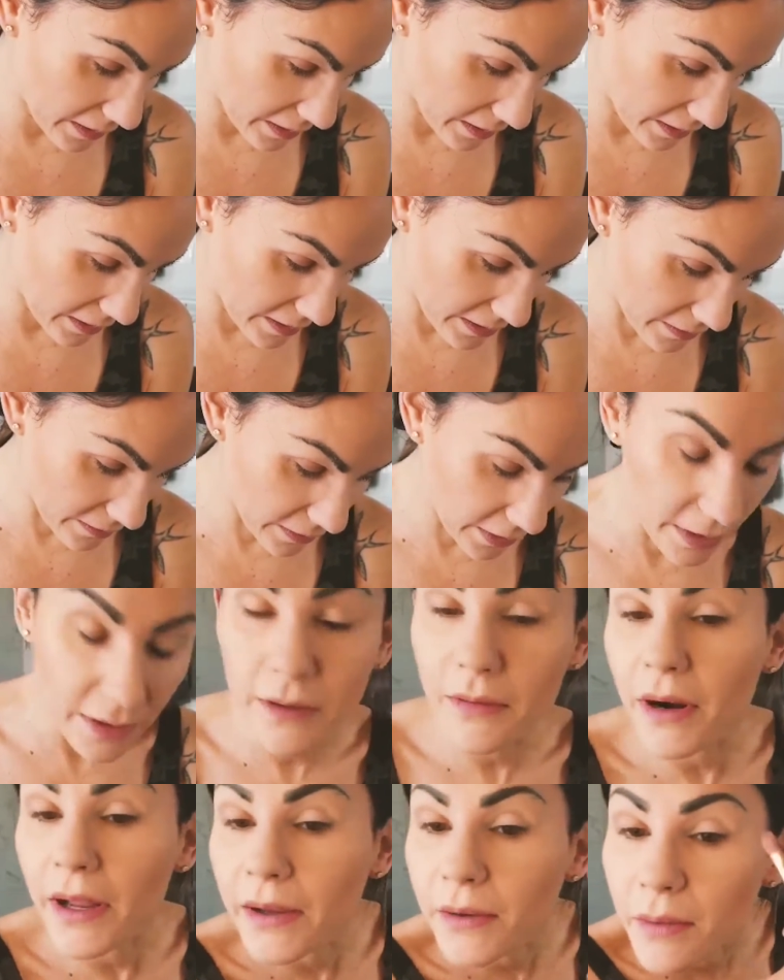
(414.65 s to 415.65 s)
I don't look
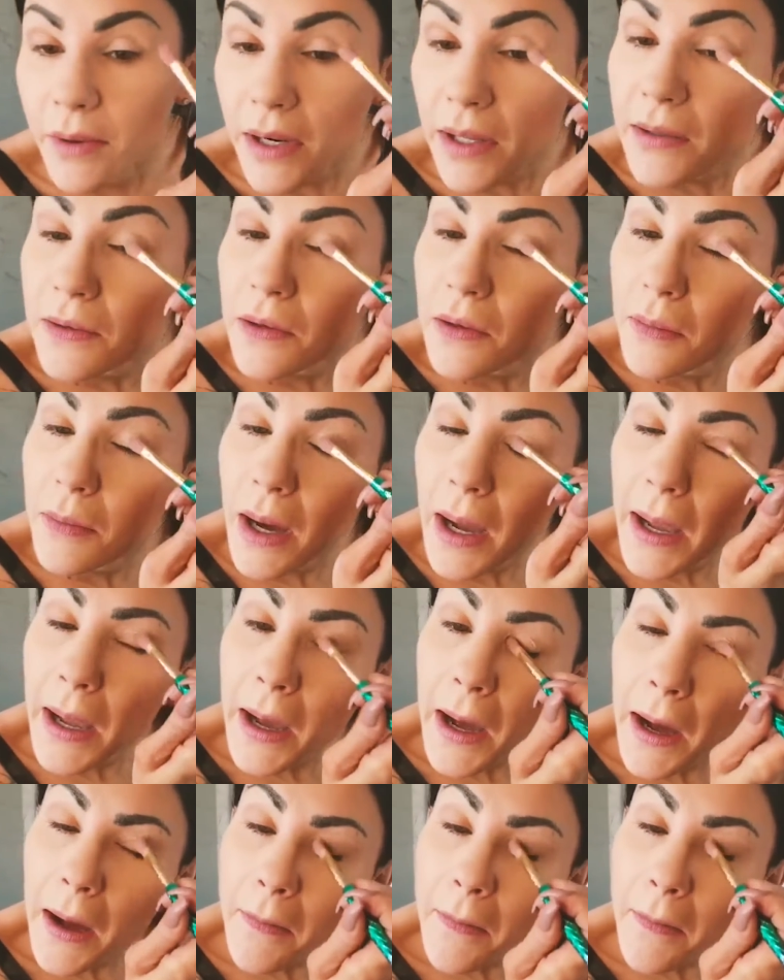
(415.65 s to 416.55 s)
right when I do my